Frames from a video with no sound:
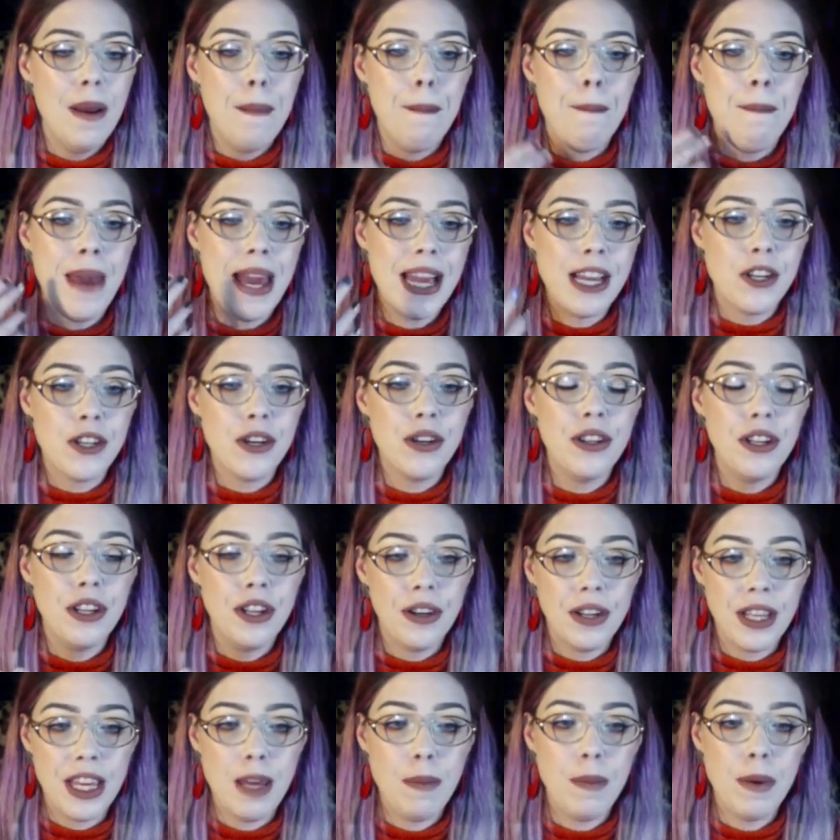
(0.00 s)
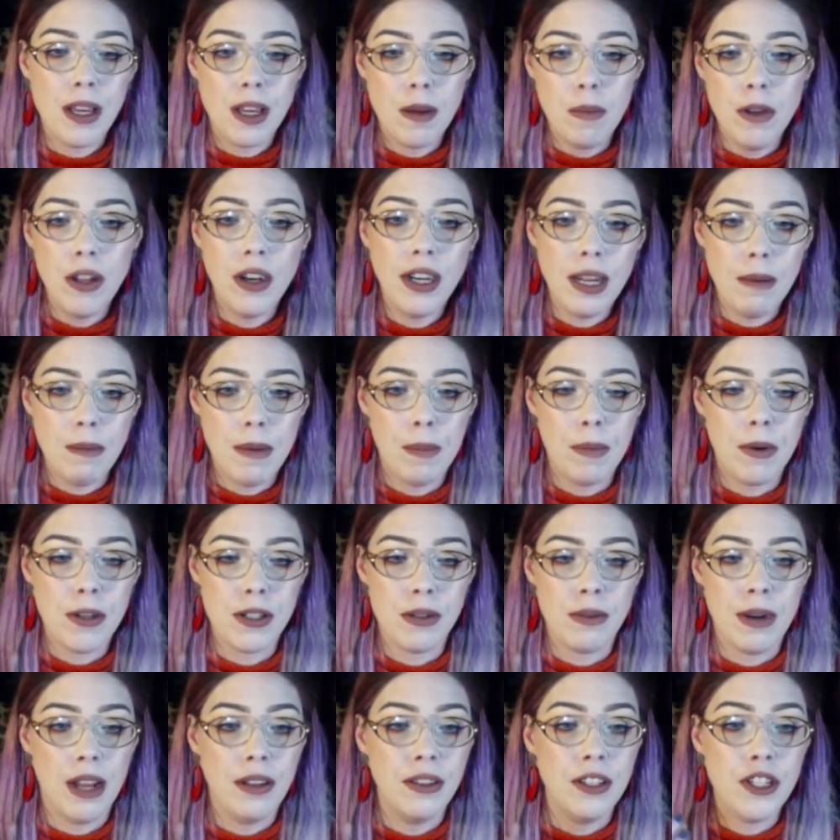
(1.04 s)
Make sure that you're keeping community members
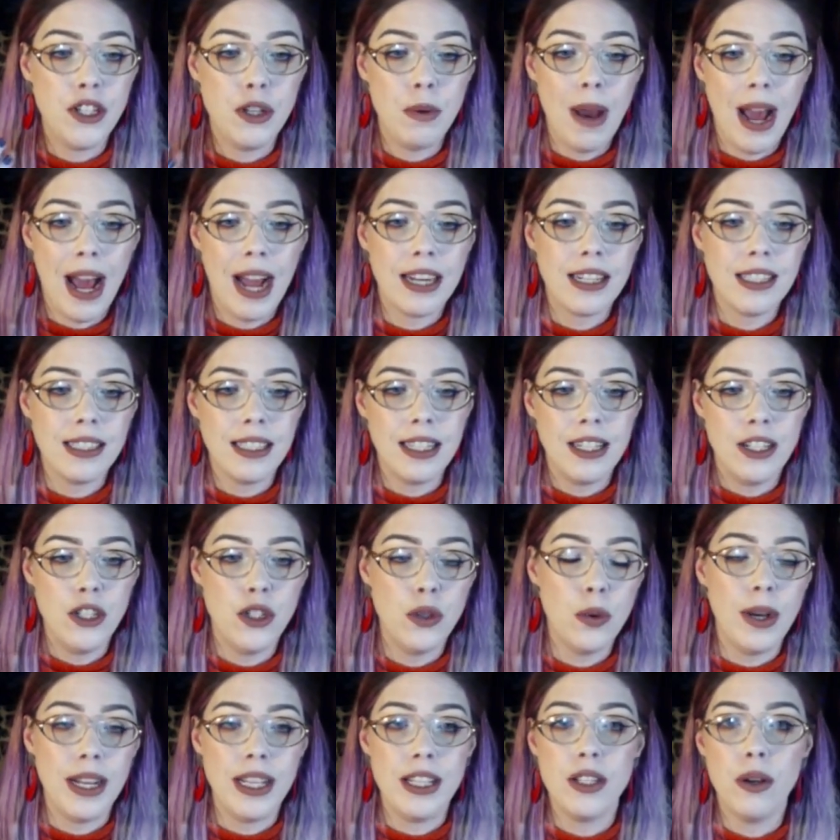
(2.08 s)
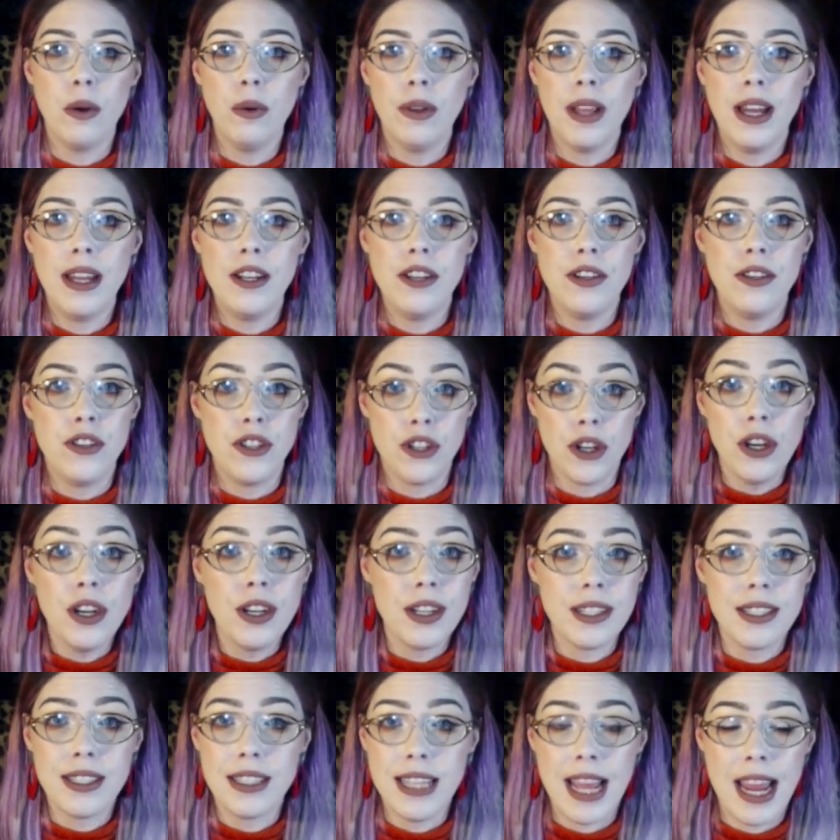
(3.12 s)
around that you actually enjoy. Don't let
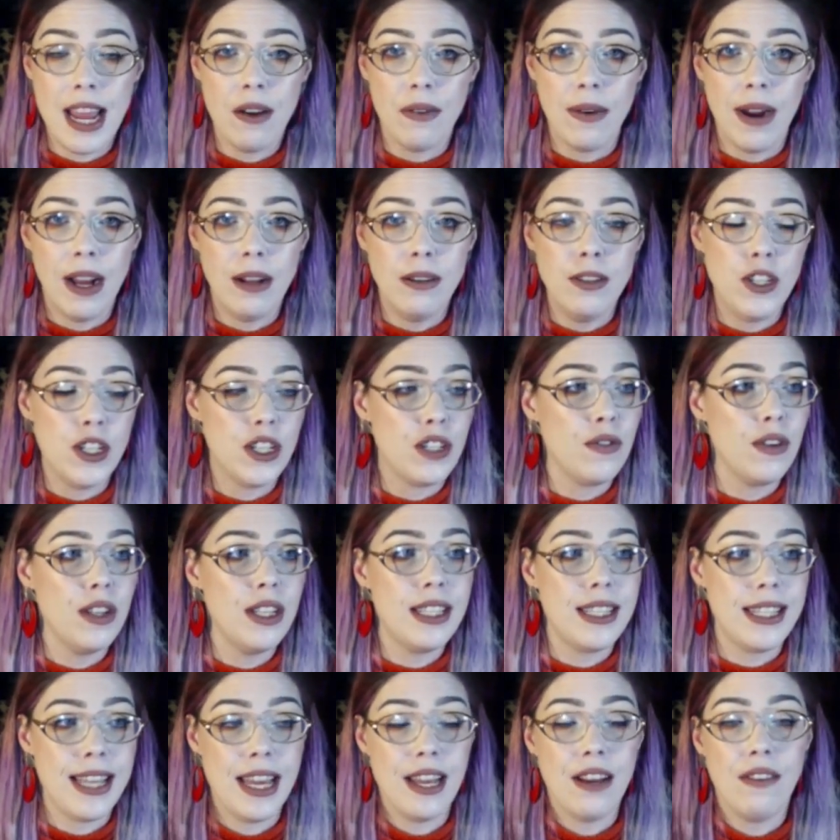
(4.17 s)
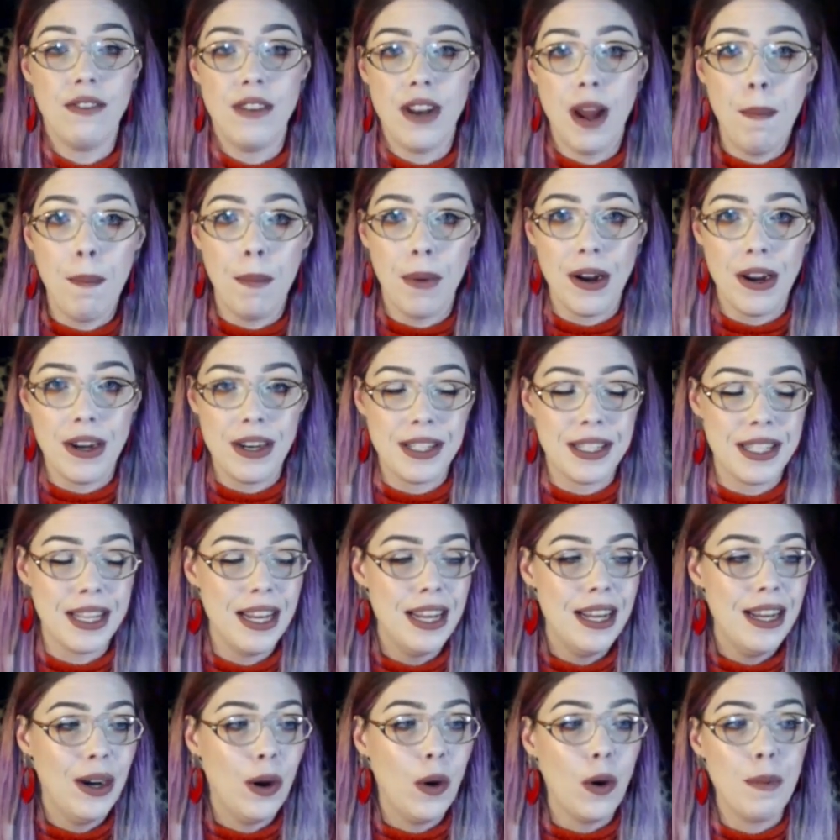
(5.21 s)
jerks stay around just for the sake of numbers
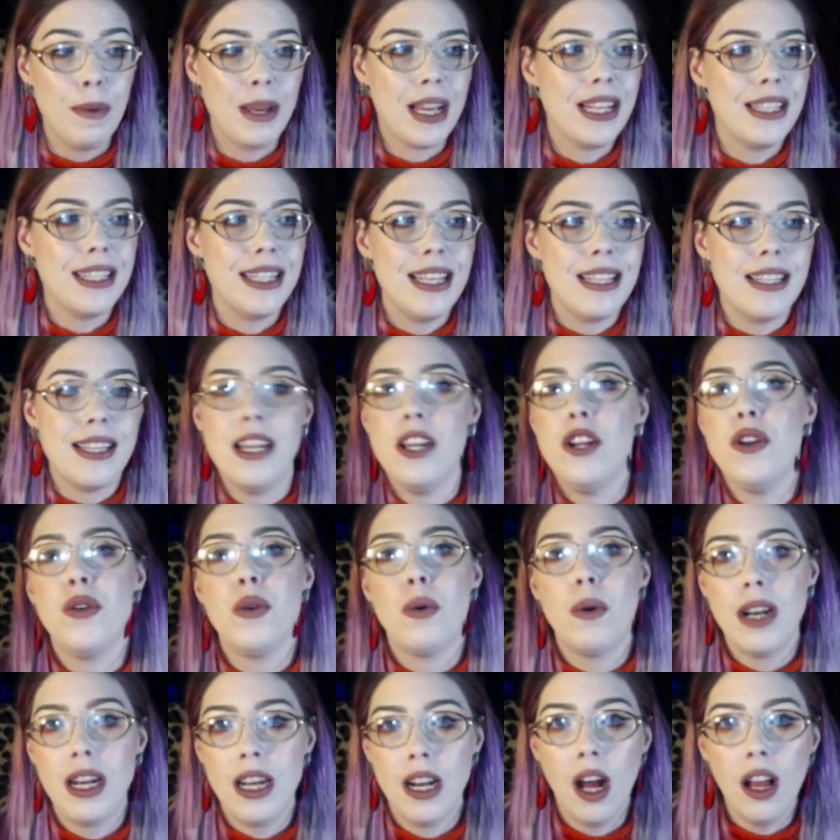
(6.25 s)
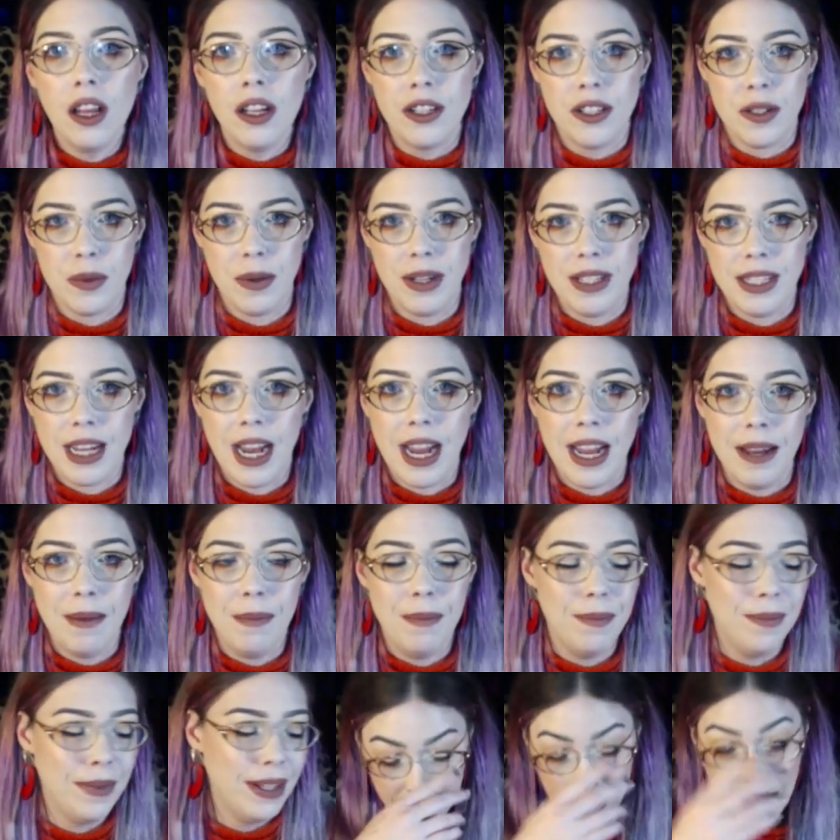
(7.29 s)
or because they sent you $20 one
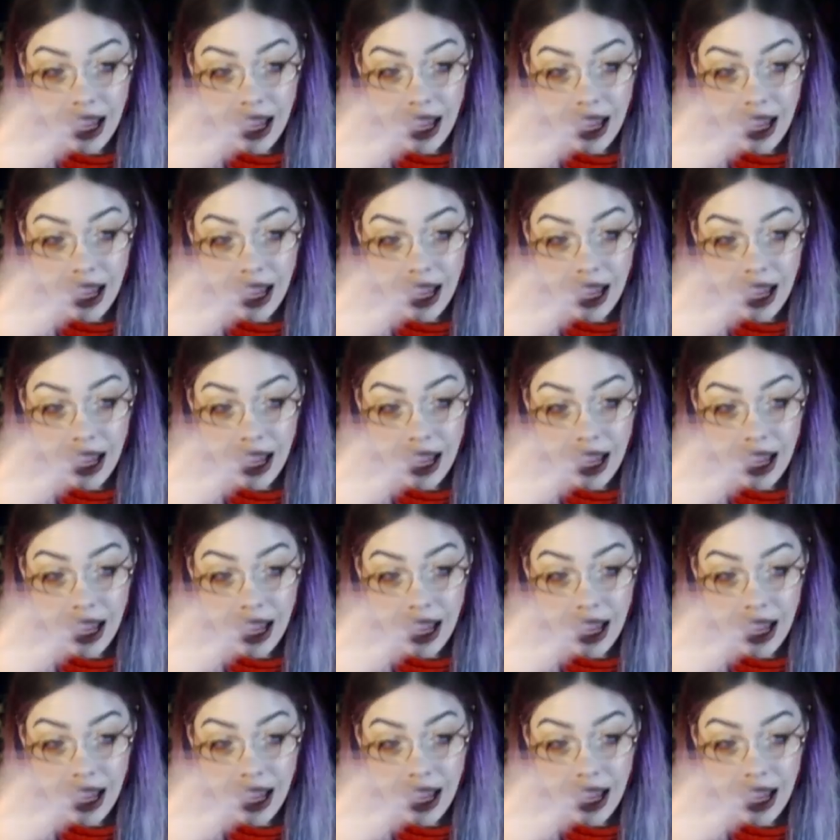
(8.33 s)
time.